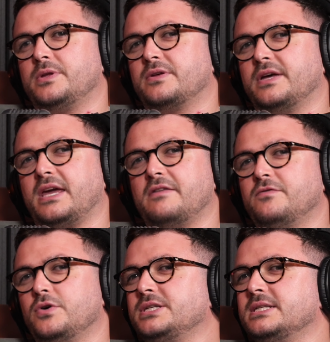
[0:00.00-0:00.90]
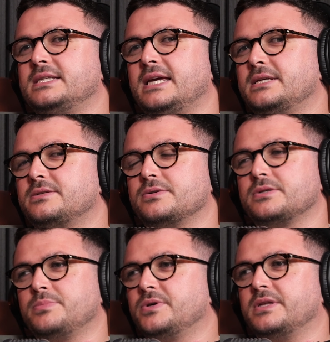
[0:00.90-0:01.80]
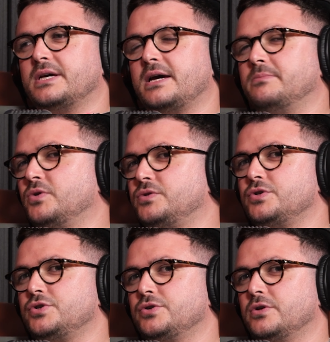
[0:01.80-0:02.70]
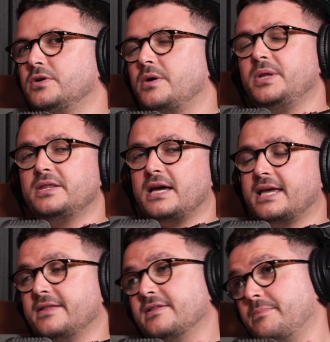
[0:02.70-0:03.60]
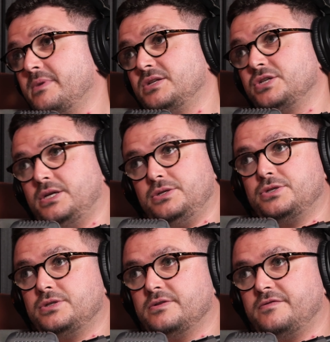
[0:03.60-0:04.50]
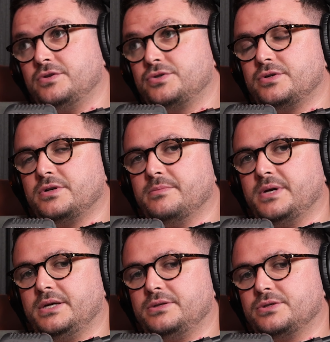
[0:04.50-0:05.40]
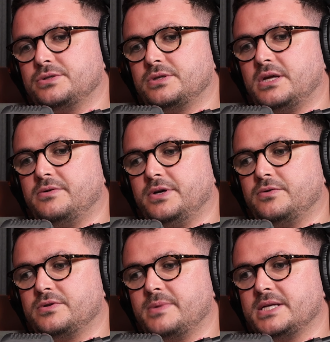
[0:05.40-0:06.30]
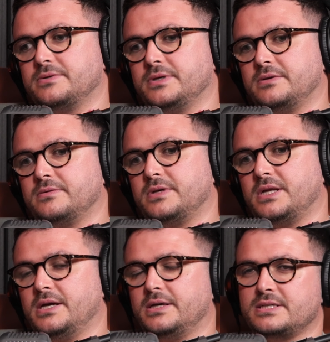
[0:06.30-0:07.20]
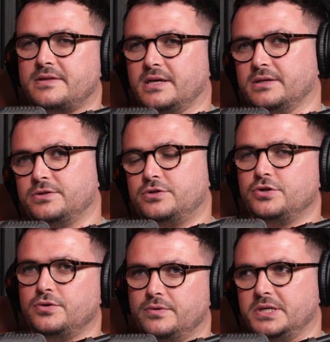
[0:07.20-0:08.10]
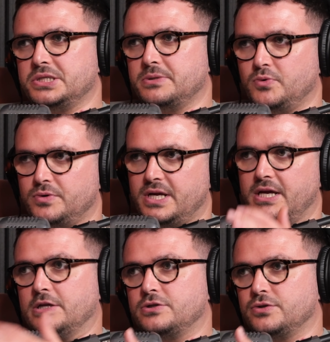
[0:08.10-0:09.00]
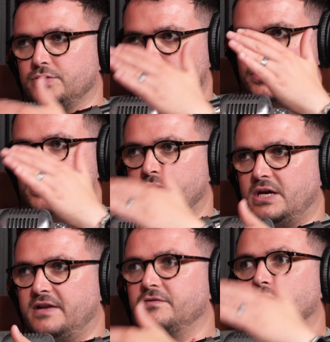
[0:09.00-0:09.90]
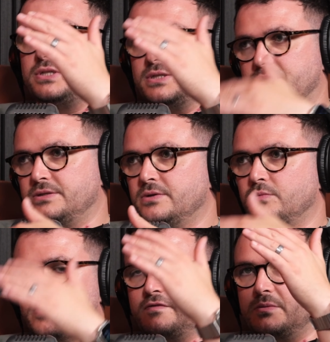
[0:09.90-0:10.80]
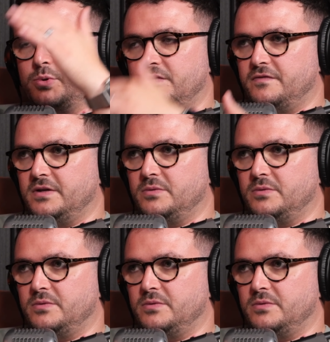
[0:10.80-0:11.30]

with like invoicing dates or something like that. I'm not too sure. I mean, again, that may change in the future, and it might just kind of like automatically because I think Studio Ninja will create you 2 invoices, one for the booking